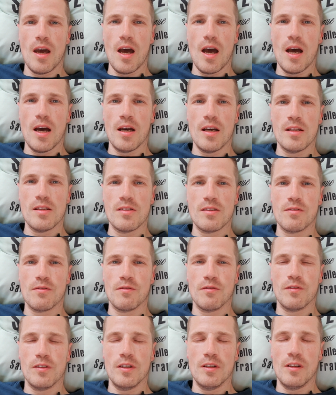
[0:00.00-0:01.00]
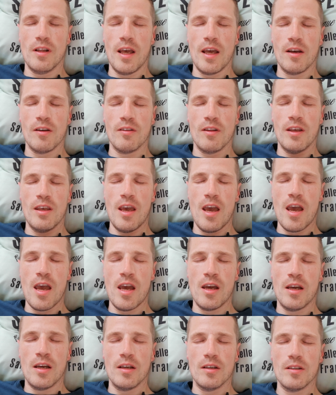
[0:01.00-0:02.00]
and feel how the
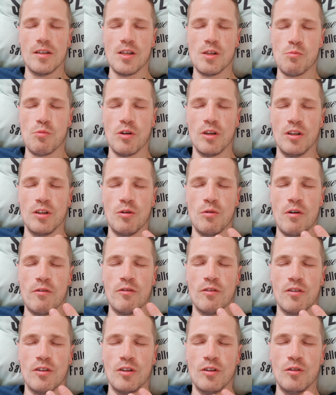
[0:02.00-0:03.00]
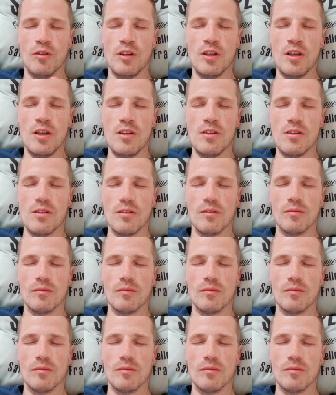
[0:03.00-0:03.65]
air is bringing you everything you need.